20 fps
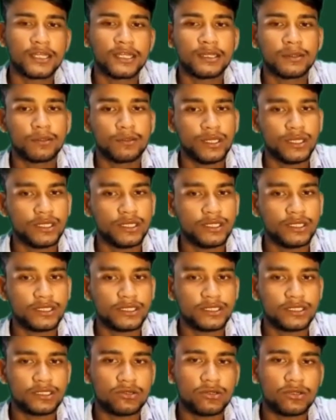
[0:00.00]
b, this is
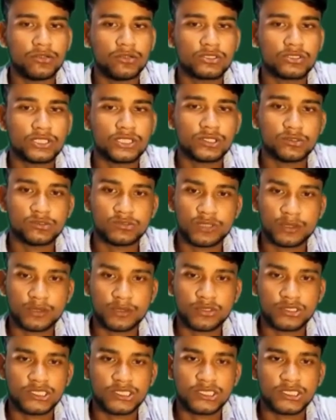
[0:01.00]
equal to c2.
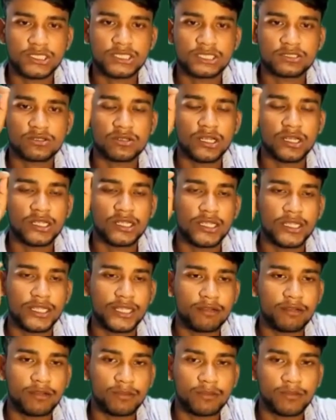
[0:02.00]
Suppose this is called the
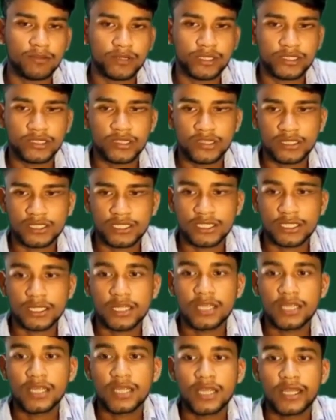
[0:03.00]
regular boundary condition,
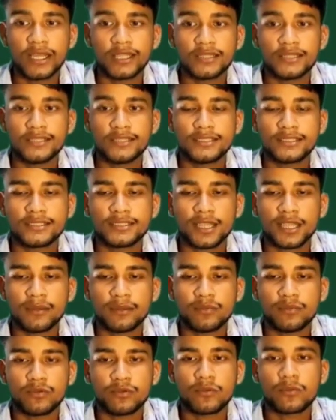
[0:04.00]
and this
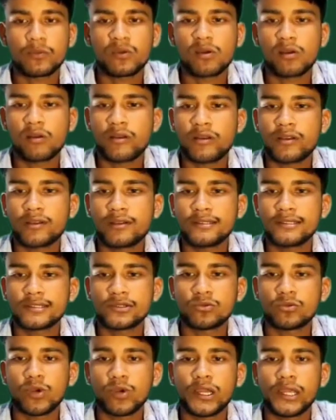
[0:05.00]
type of boundary
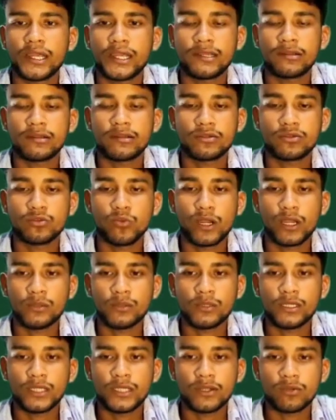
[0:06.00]
condition ya equal to
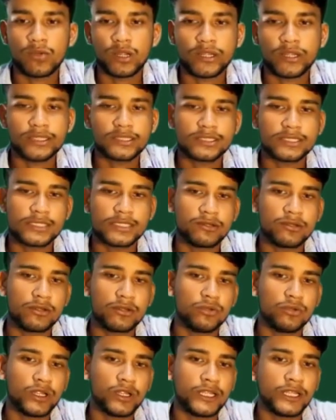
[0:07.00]
yb and y dash equal
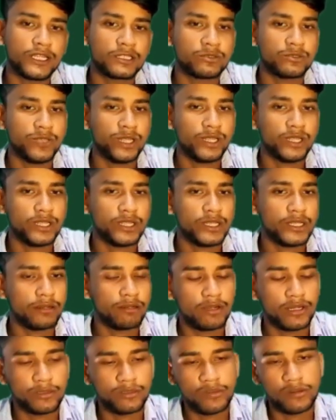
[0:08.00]
to y dash b are the
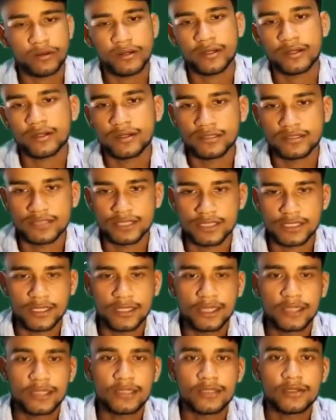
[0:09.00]
regular boundary condition.
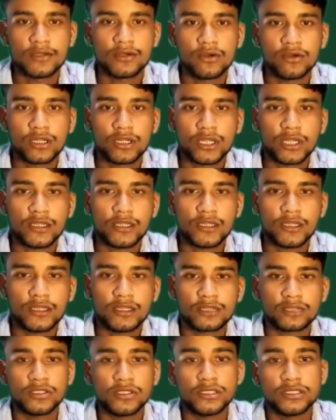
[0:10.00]
Okay,
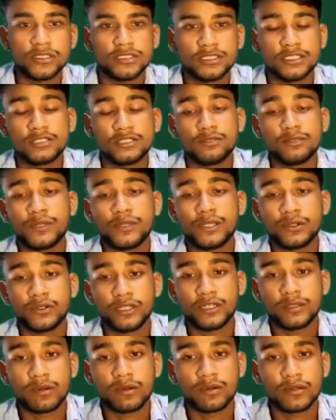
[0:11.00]
sorry, this is
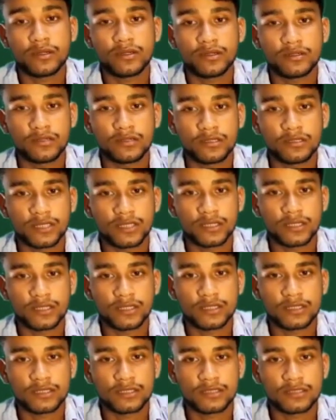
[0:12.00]
periodic boundary condition.
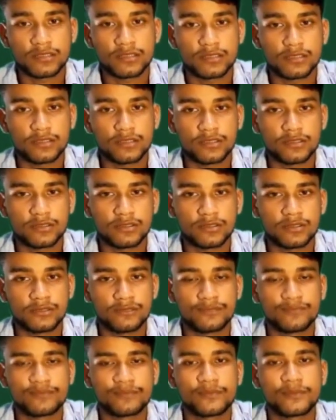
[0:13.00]
Sorry,
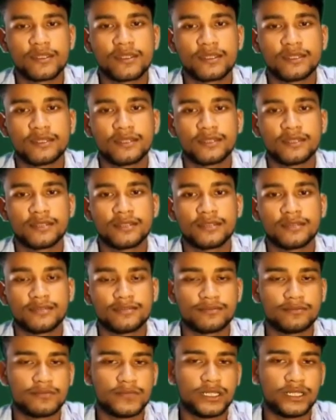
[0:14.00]

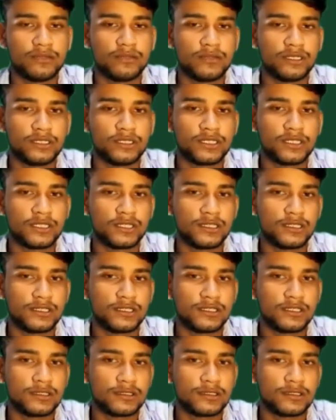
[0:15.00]
made a mistake here.